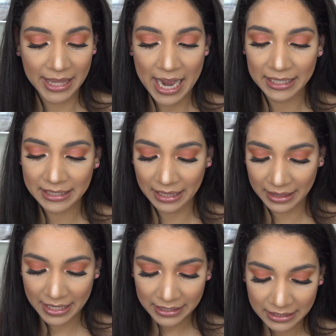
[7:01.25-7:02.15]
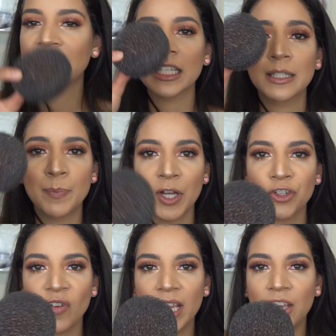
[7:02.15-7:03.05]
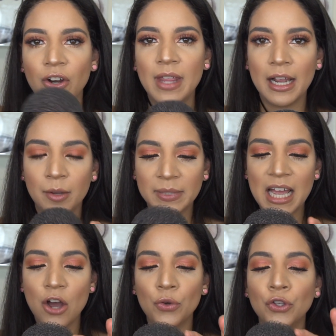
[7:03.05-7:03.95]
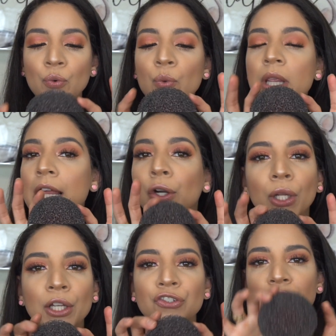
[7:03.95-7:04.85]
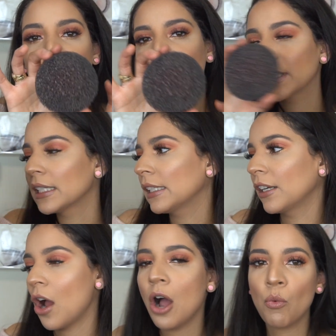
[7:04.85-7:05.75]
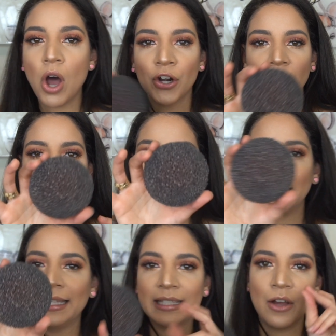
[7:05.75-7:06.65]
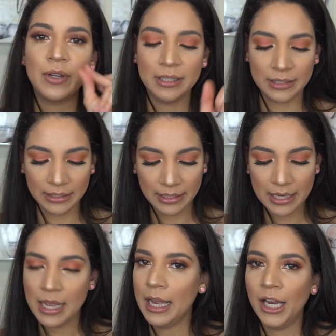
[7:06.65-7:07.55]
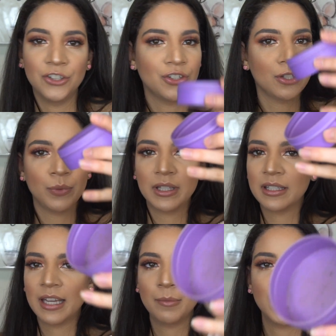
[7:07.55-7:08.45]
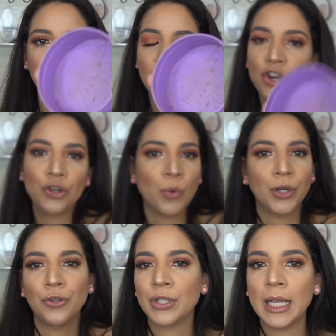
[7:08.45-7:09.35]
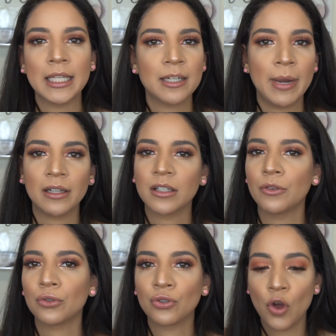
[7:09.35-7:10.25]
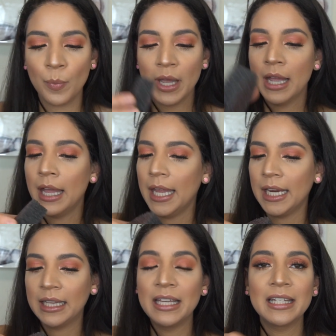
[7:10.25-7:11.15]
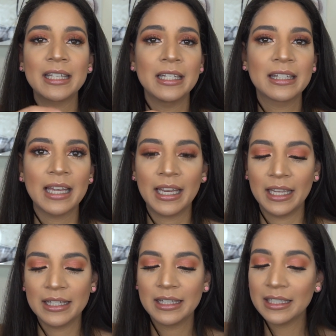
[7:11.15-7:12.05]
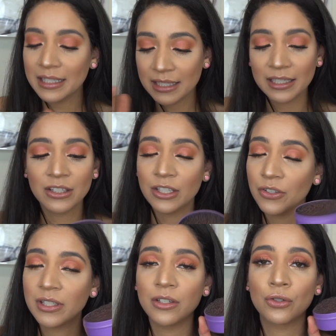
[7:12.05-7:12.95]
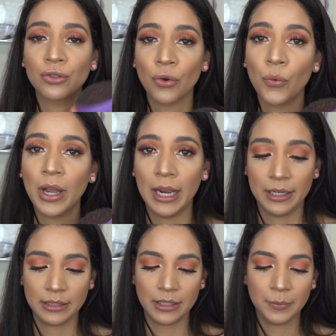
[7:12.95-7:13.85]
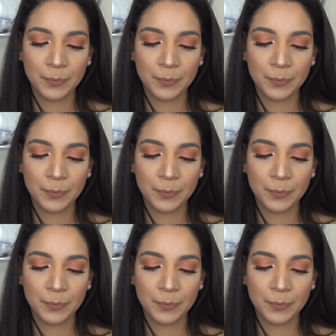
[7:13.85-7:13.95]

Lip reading: that this sponge right here that comes out, you literally just put this in hot water and it cleans out instantly. And just with the same thing here, you want to use antibacterial soap. It cleans in seconds. This is like seriously so handy.